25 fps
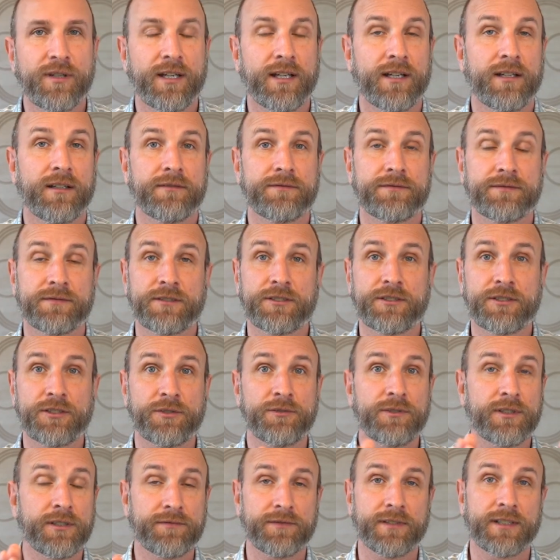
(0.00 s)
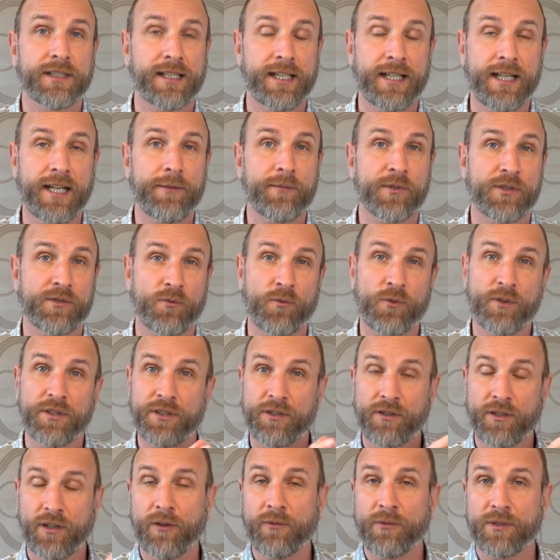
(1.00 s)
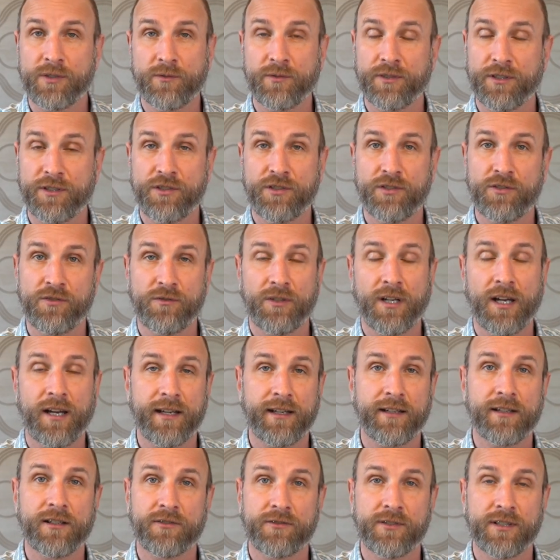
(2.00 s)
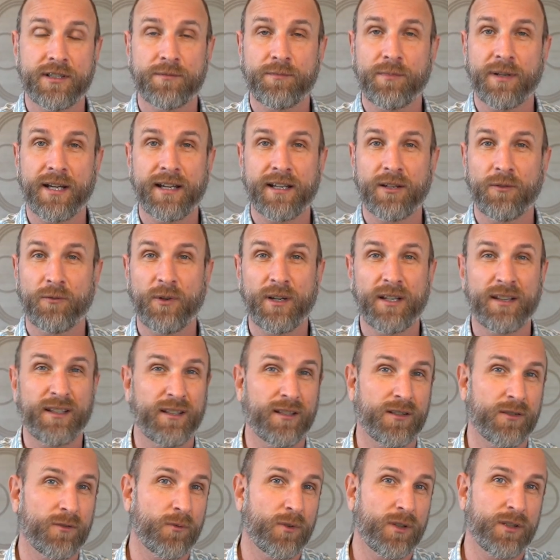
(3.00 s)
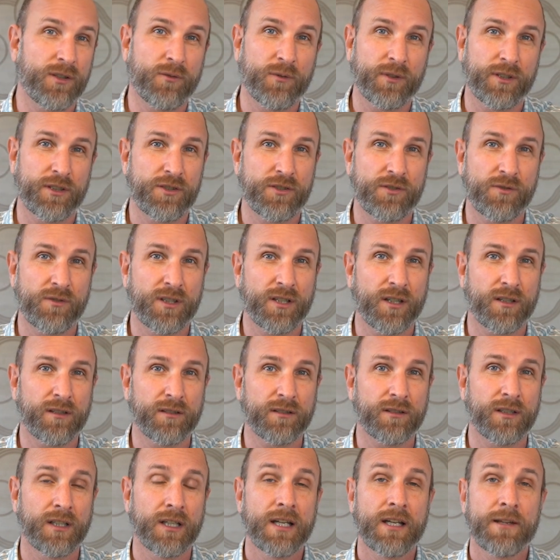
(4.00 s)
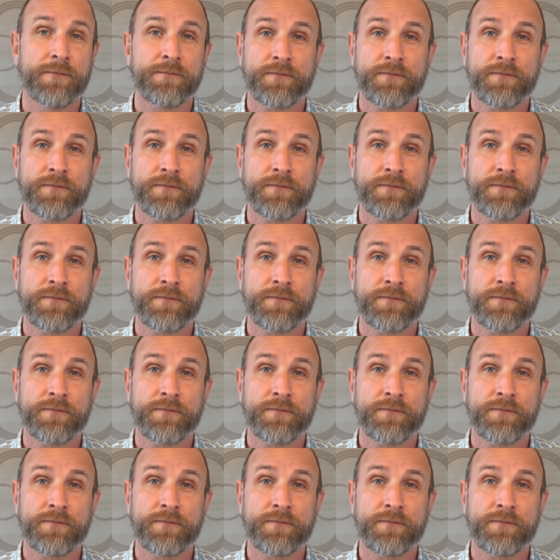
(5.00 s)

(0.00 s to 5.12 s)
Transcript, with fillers: have two different cameras. One you always want to shoot high contrast black and white, the other one you want to shoot color.